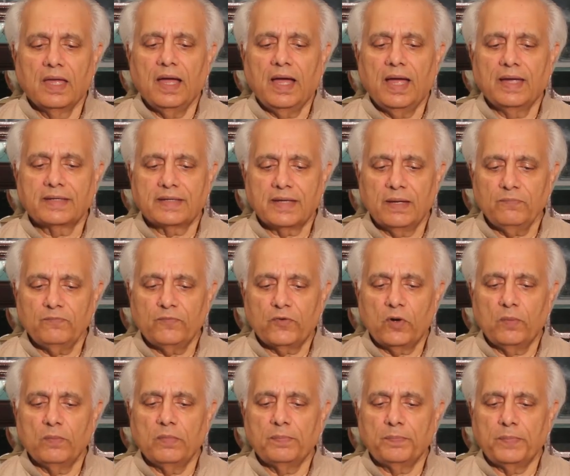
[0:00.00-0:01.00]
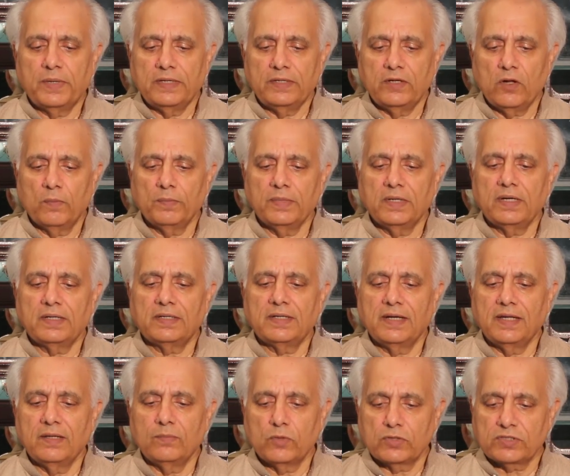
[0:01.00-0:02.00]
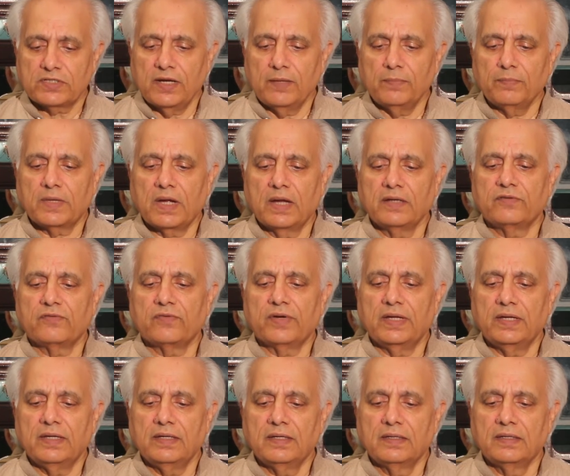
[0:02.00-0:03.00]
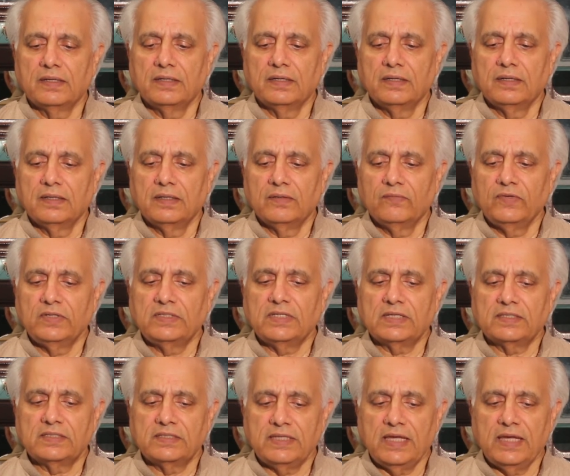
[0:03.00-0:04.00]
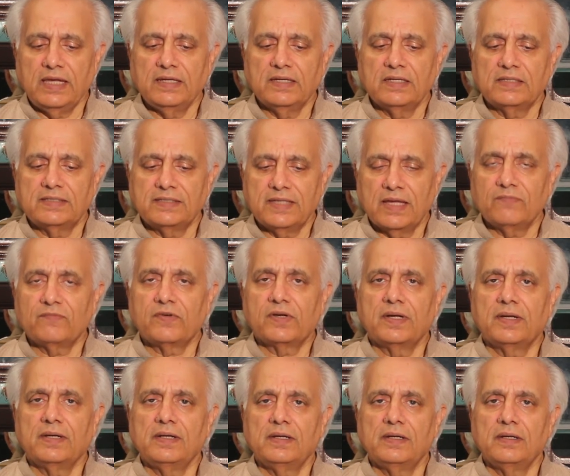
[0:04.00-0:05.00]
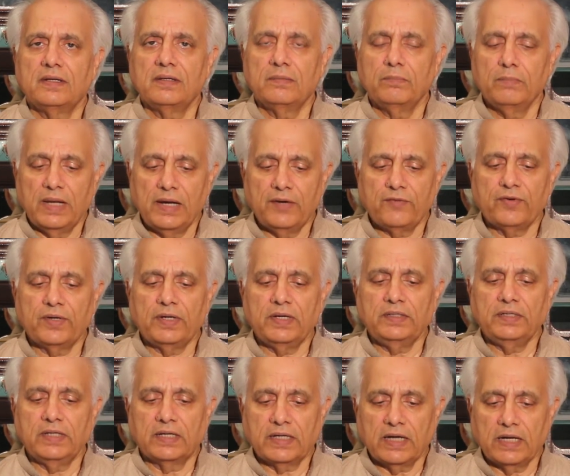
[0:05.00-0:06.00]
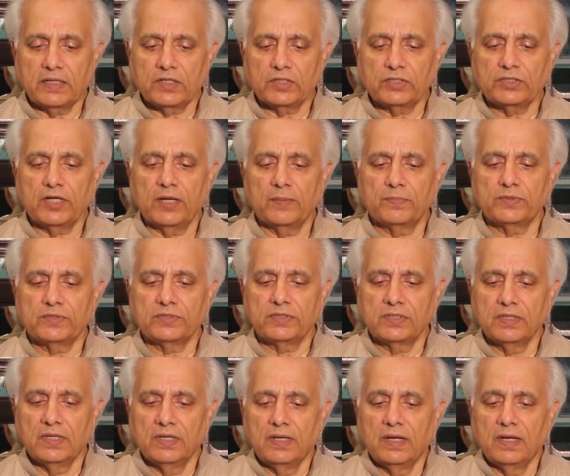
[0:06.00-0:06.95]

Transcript: I come from a predominantly Muslim country which has seen several military dictatorships,